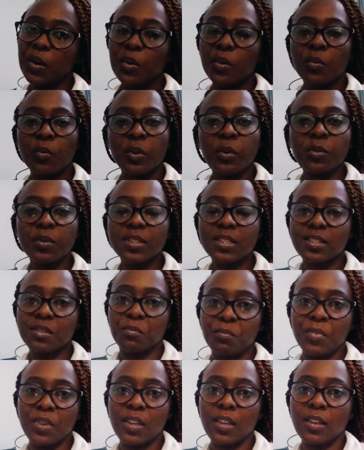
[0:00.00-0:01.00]
Will
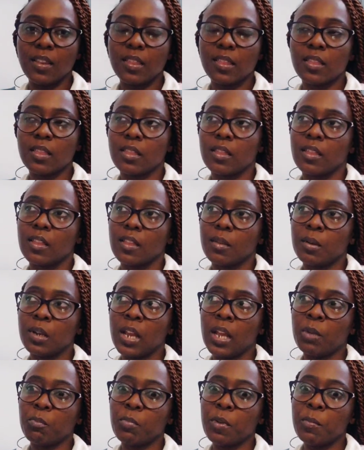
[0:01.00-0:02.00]
Smith,
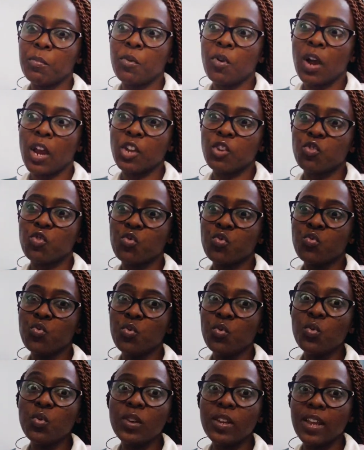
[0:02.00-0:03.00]
like people I
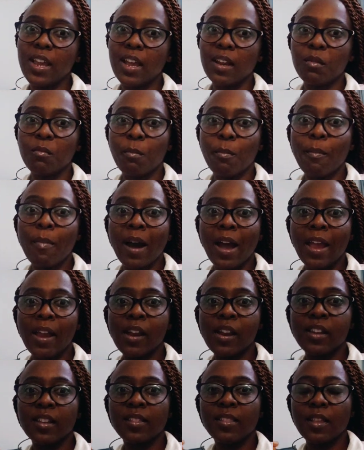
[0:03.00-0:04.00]
truly
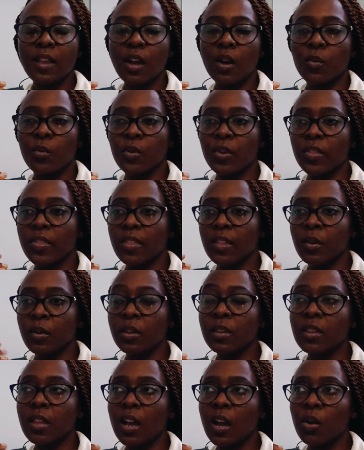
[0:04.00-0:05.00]
admire in their worth
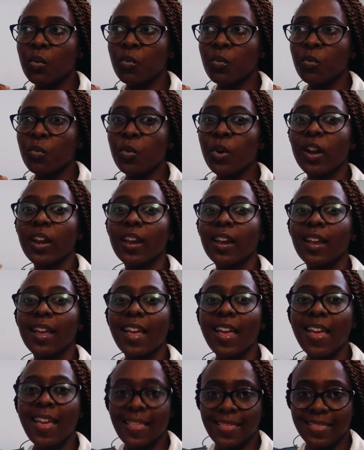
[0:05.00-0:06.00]
in their work
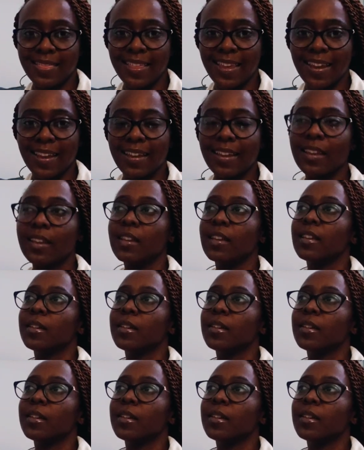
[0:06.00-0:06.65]
ethic,